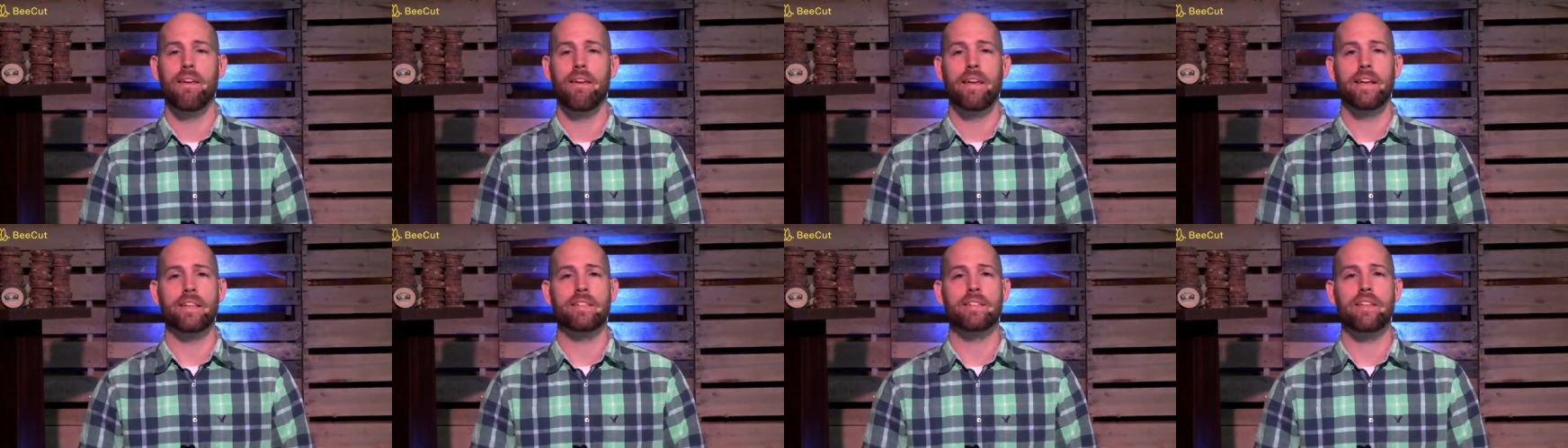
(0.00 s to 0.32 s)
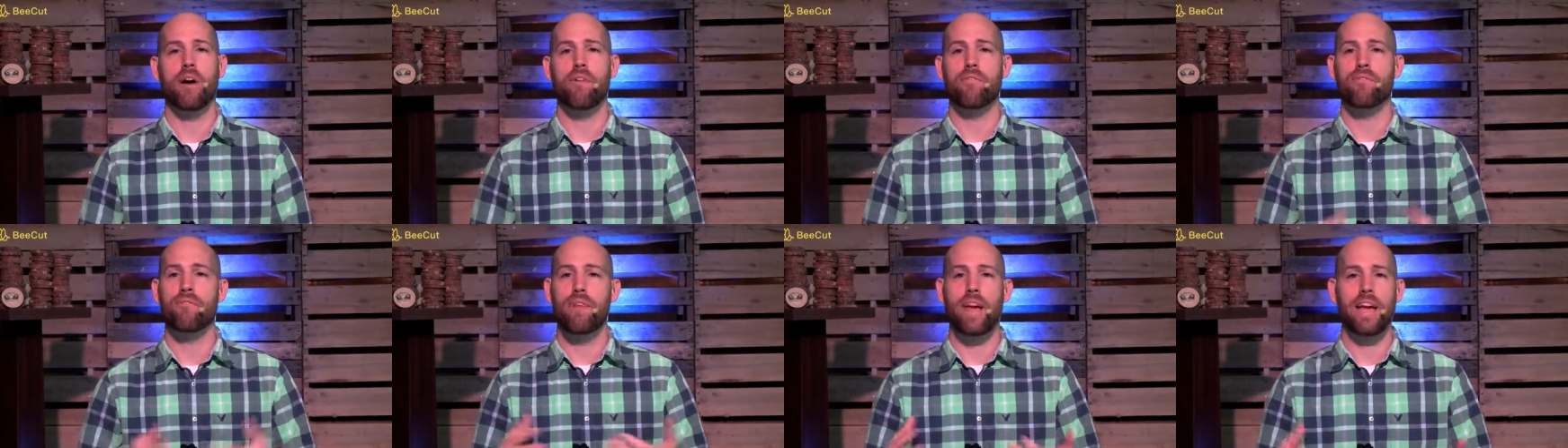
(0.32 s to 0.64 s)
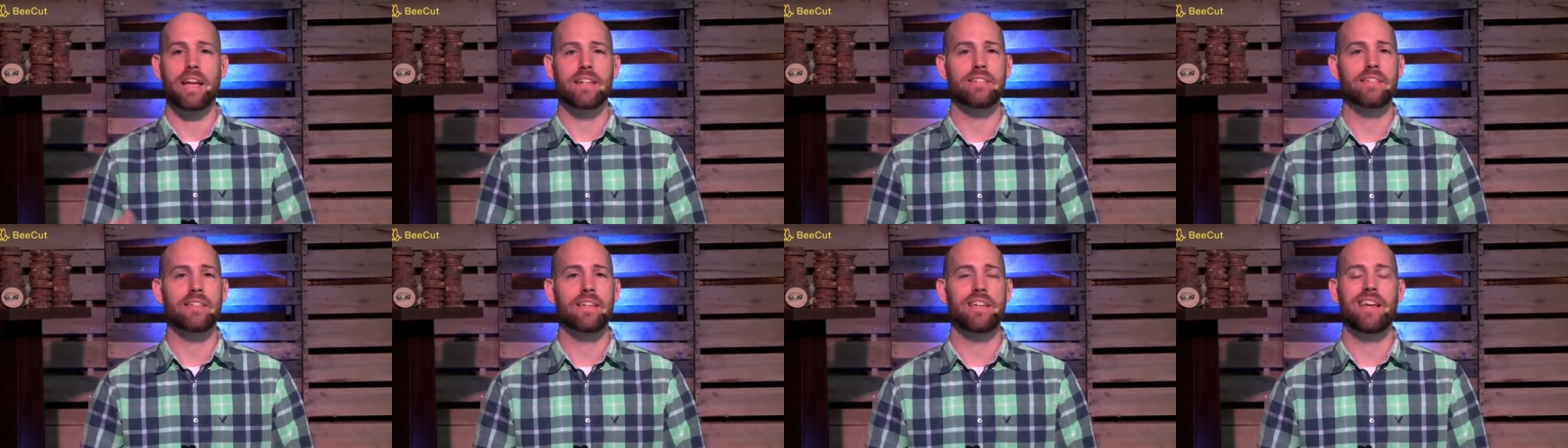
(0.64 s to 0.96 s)
It's not
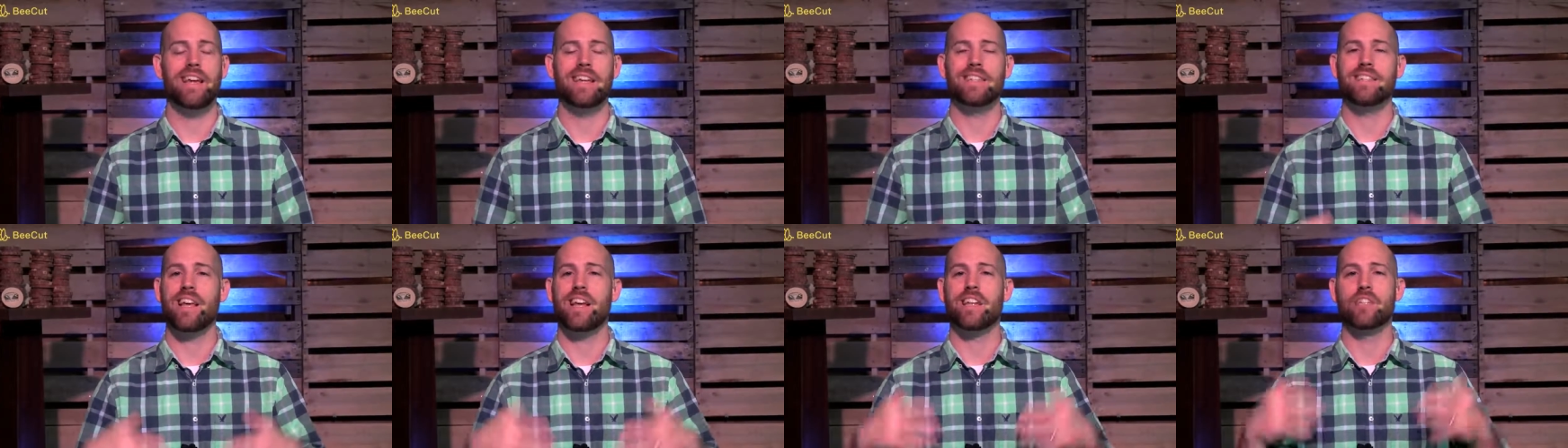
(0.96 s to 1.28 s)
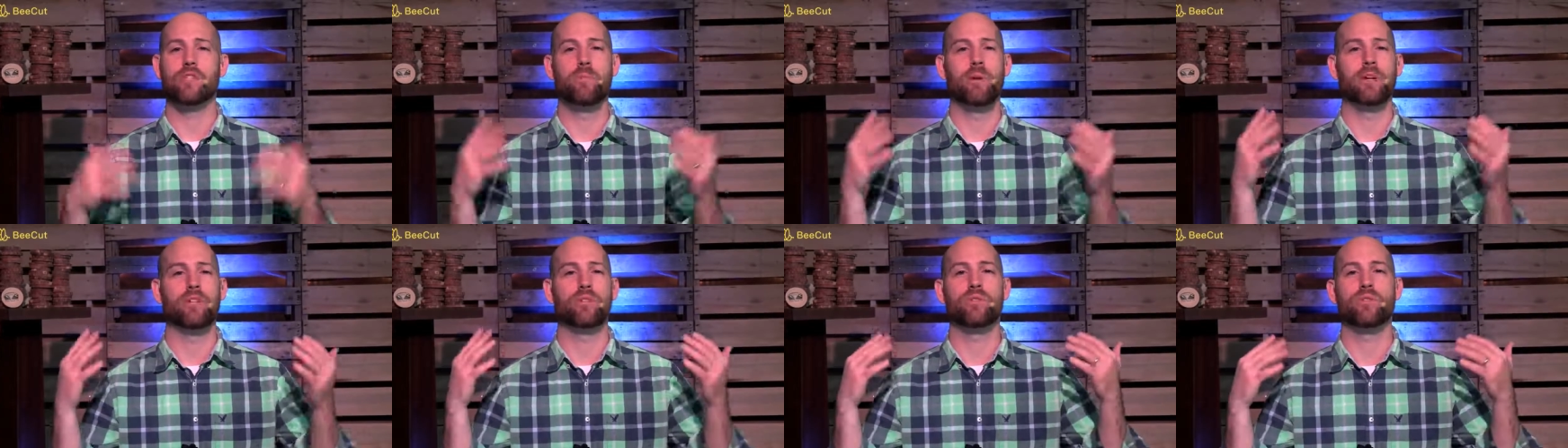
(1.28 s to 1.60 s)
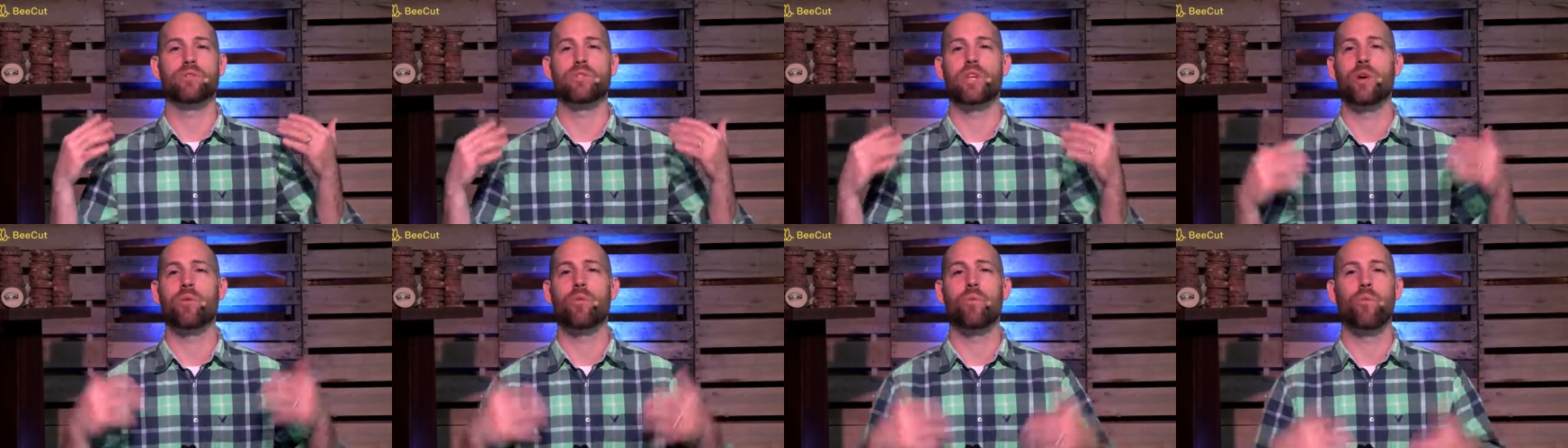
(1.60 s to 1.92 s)
fancy. It's not a special
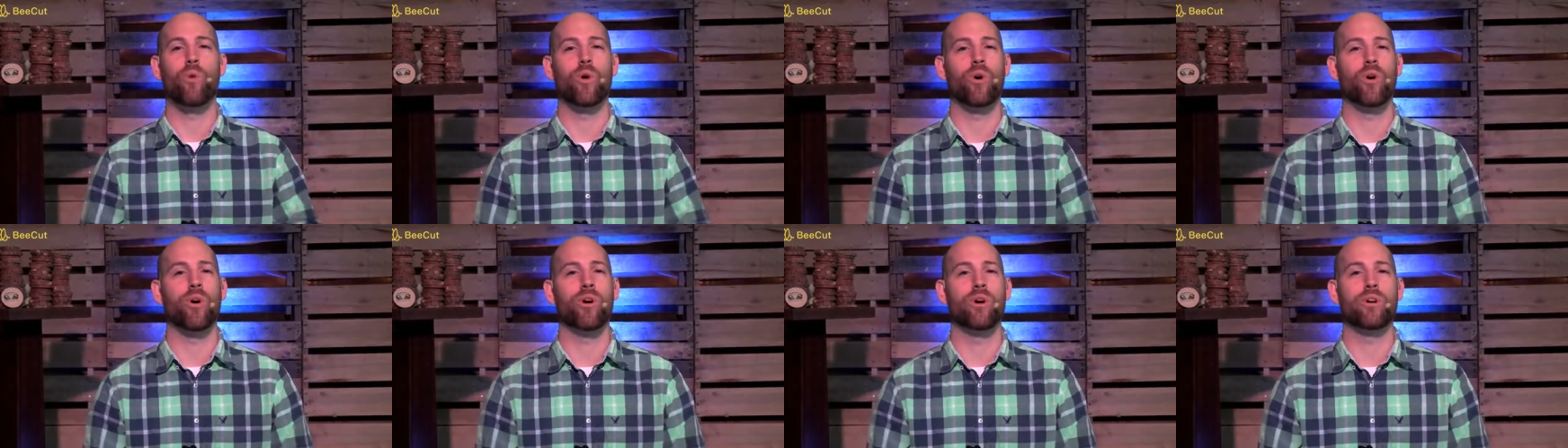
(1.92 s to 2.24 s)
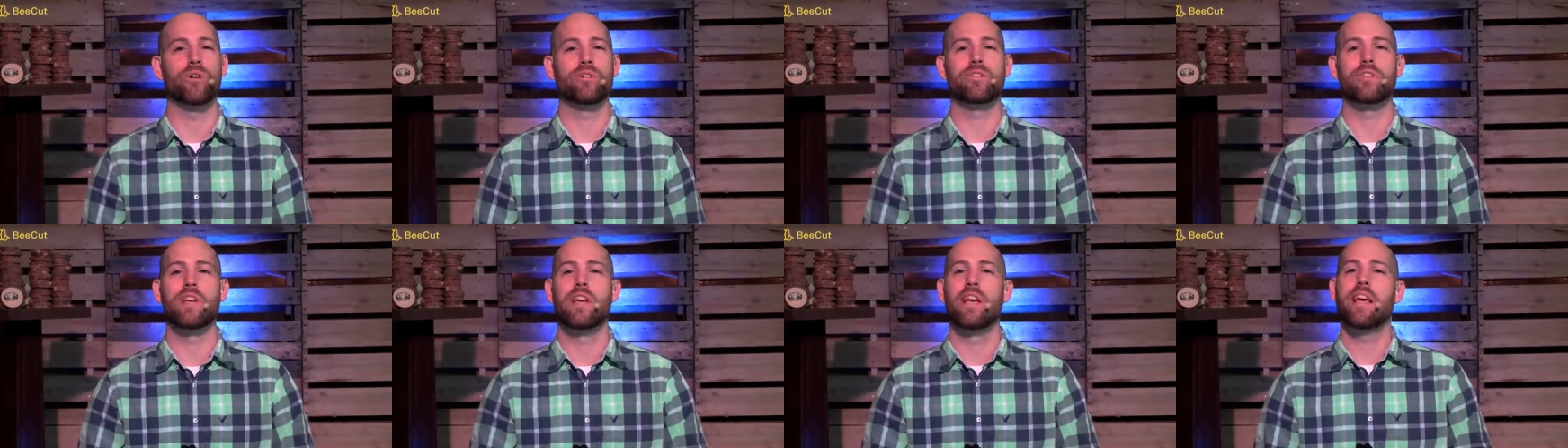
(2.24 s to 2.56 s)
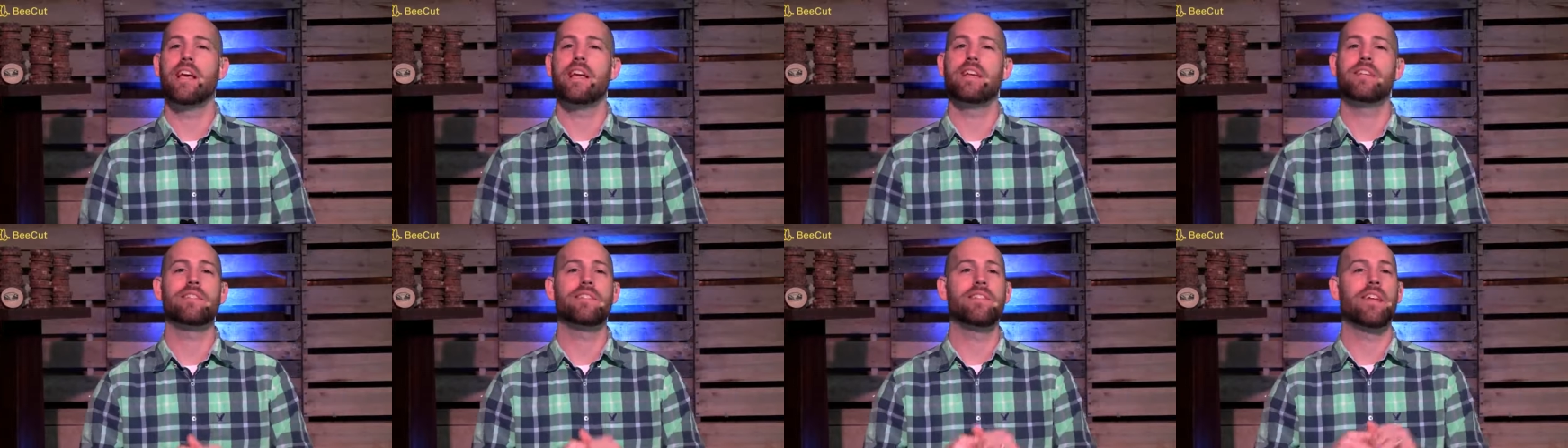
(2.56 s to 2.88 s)
set of words.
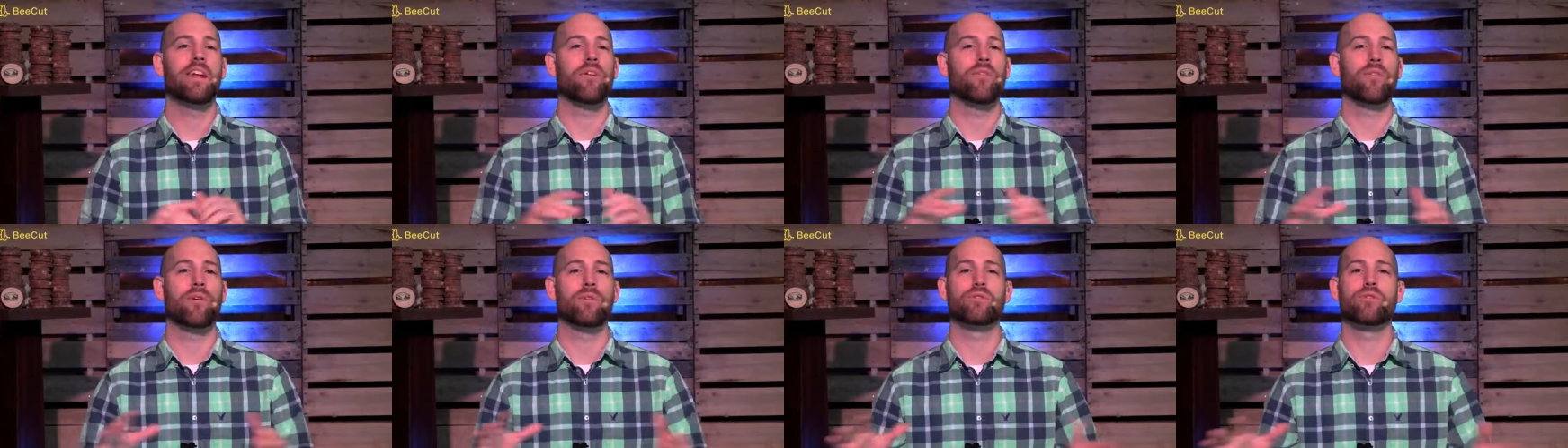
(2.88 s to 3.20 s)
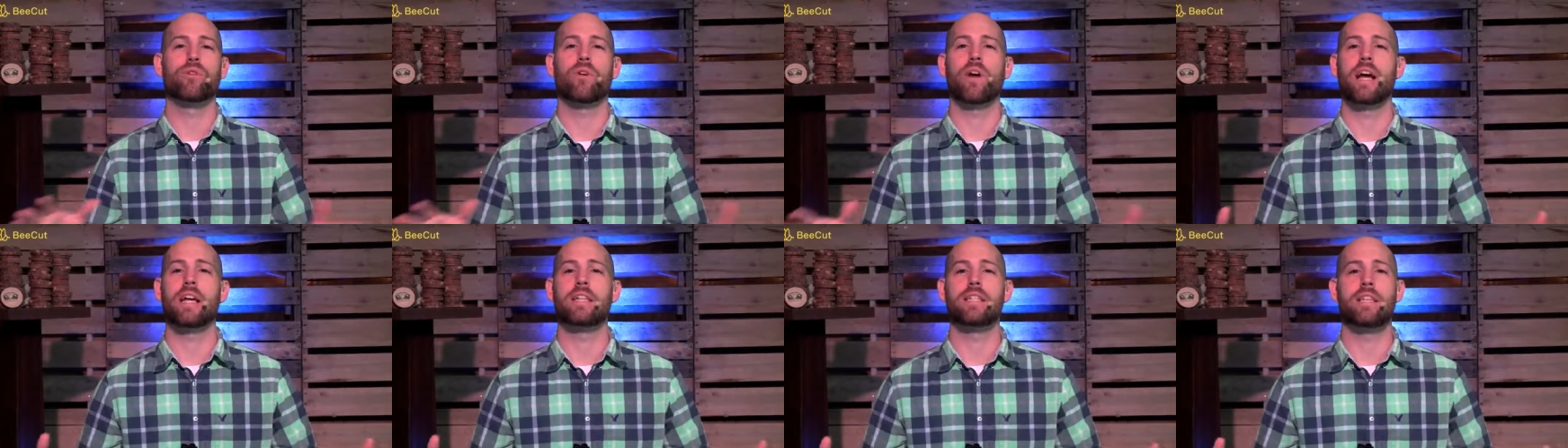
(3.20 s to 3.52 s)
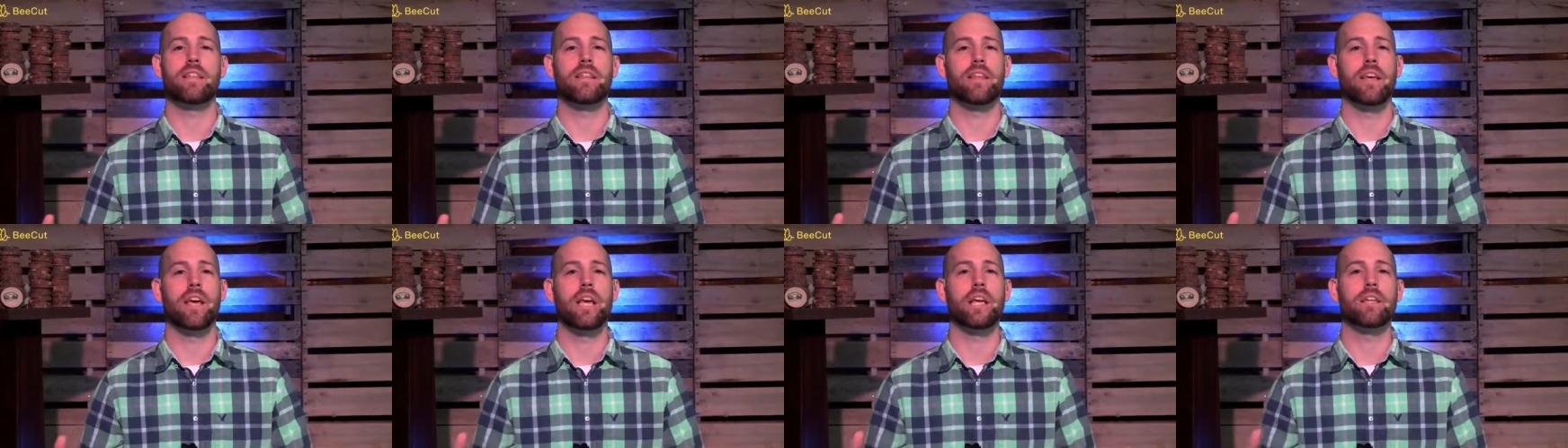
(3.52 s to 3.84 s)
It's none of those crazy
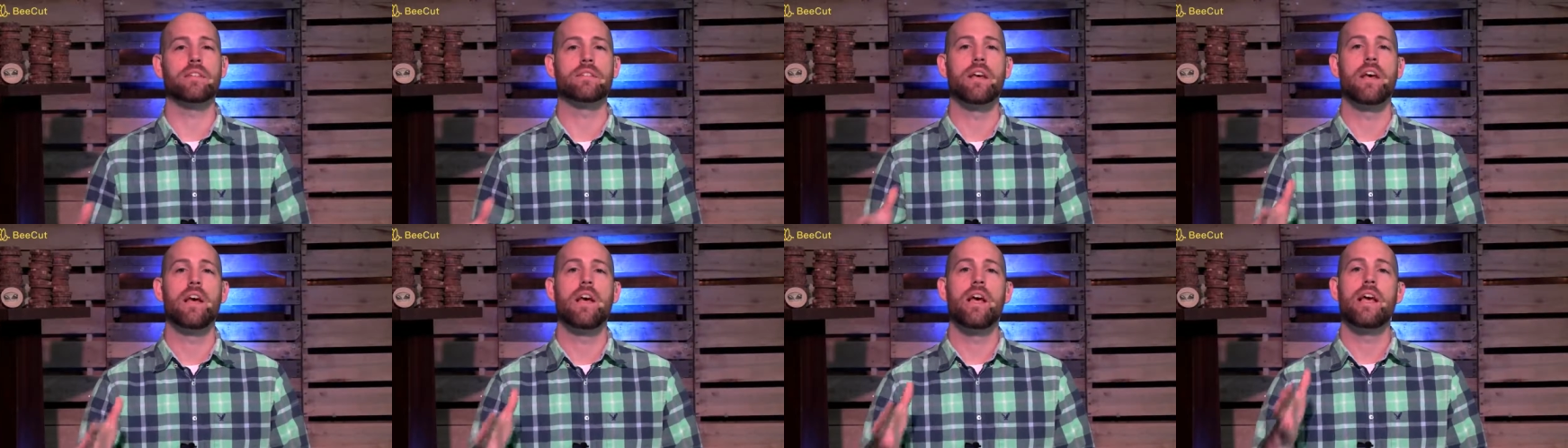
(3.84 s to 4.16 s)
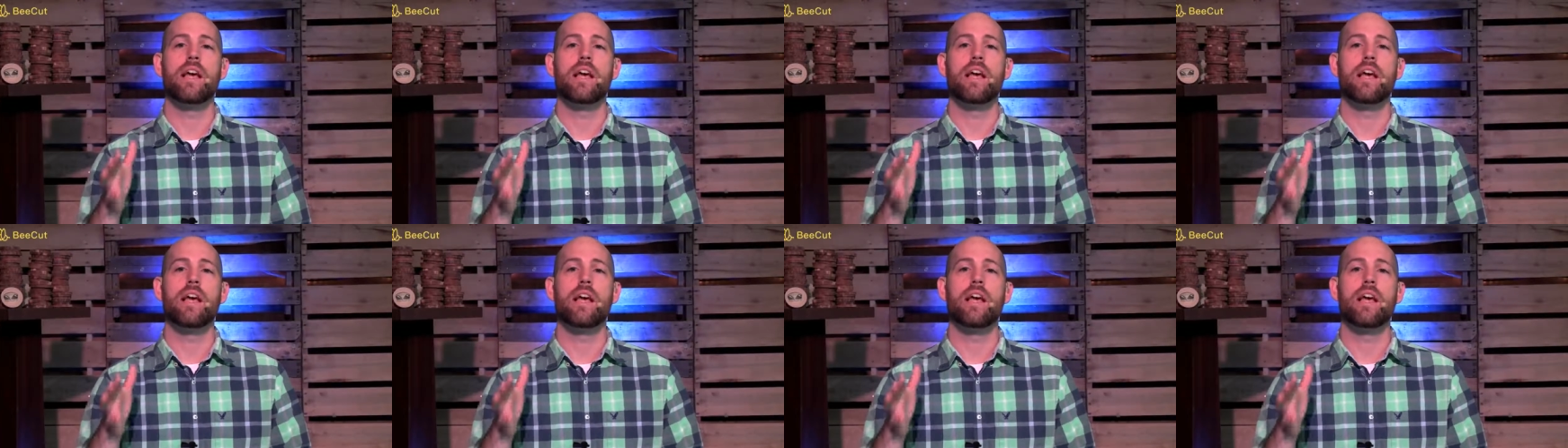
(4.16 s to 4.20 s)
things.